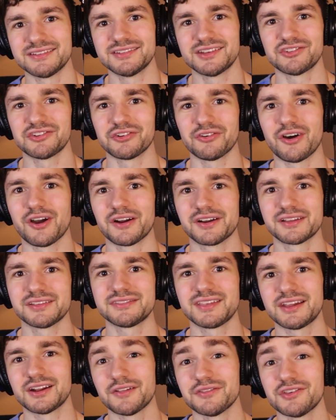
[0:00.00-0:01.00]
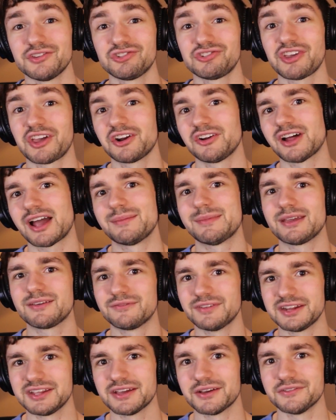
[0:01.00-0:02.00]
and digital artist, and on this channel I make
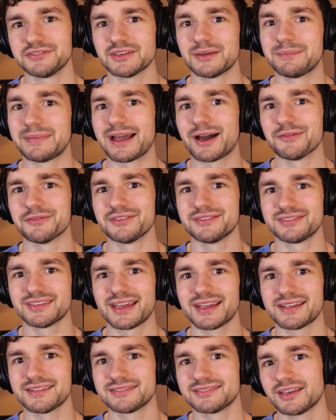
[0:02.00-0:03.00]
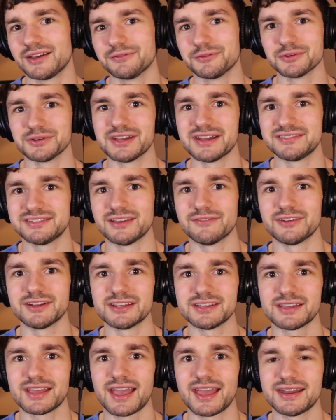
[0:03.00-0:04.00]
videos about the science of
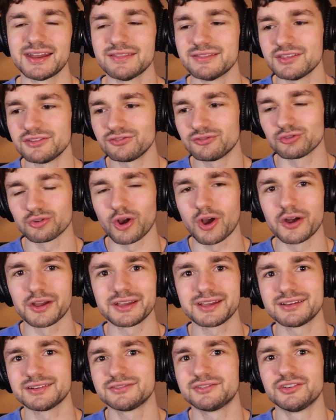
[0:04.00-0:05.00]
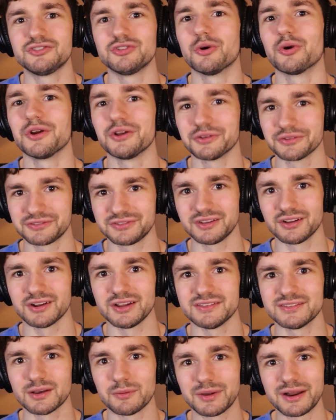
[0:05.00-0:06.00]
creativity. And in this drawing tutorial
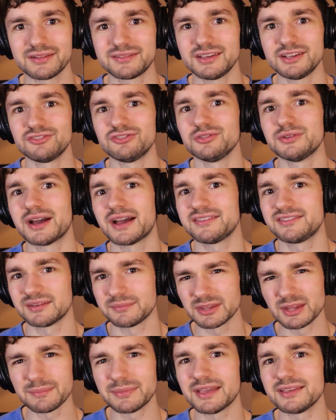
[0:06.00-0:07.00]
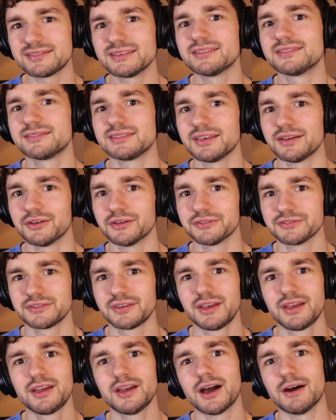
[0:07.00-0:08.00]
series, I want to teach you guys some of the basic
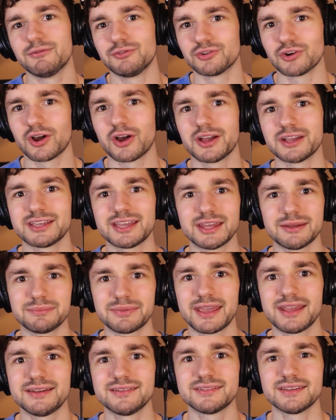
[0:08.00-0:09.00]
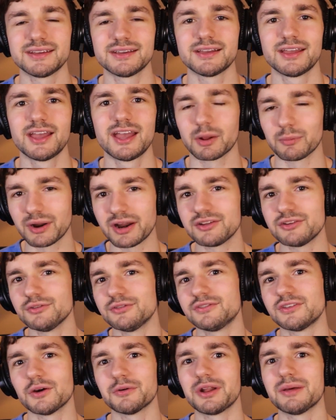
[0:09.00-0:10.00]
skills of drawing and painting, but I want to do
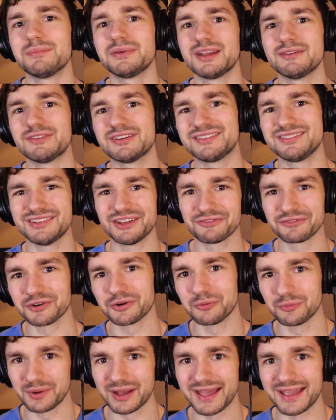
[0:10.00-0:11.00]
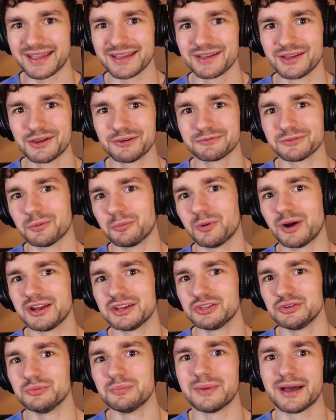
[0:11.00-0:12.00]
so in a bit of a different way from
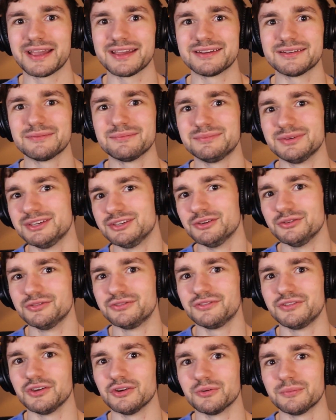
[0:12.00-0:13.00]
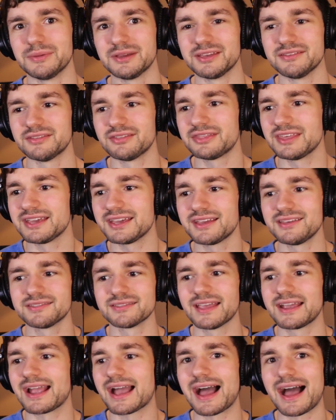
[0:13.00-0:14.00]
what you might be used to. Because the thing
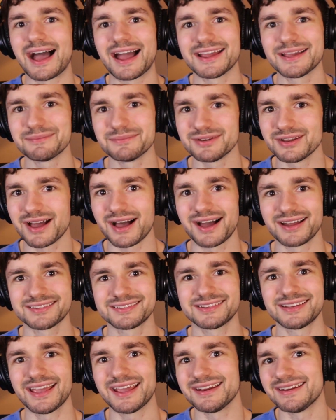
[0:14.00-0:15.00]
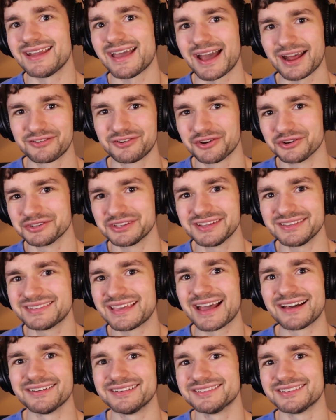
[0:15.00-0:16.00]
is, like, I am not a naturally
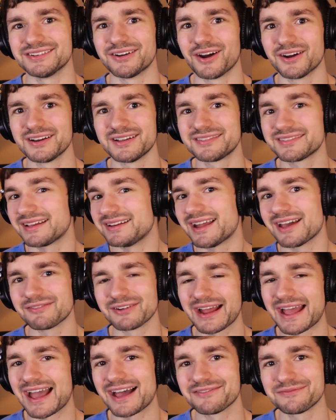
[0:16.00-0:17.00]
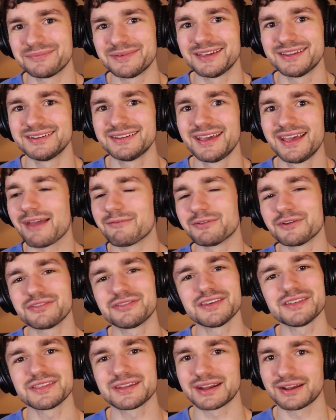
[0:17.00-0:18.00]
talented artist. I never have been.
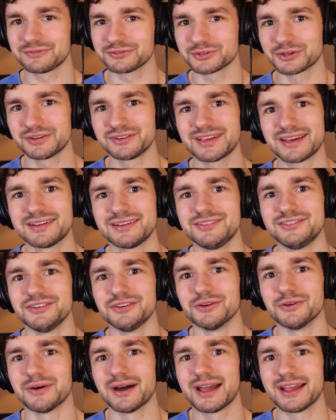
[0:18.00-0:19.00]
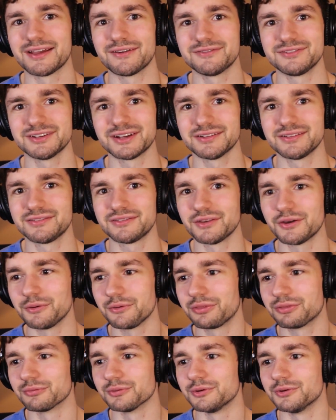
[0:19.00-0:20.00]
Everything that I've learned how to do, I have done
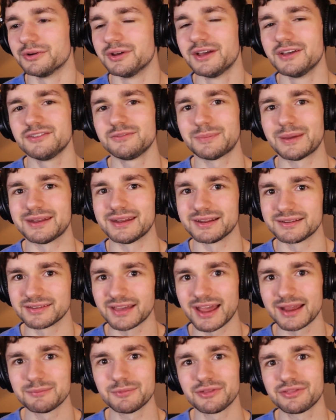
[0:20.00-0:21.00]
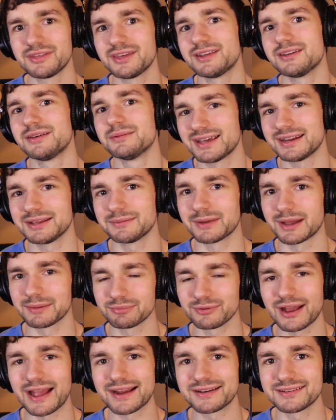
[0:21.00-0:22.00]
so through spending time with it, getting my
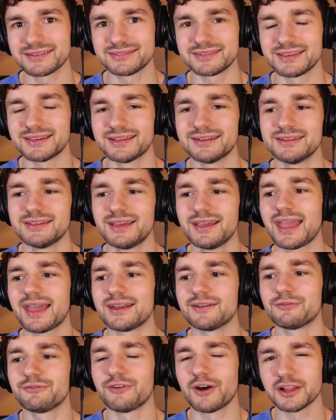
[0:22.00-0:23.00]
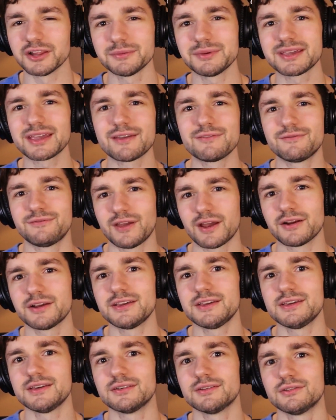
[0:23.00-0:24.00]
practice in, and following a
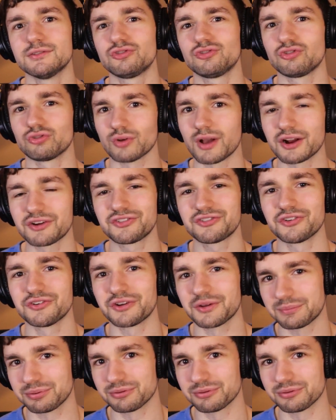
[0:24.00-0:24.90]
very structured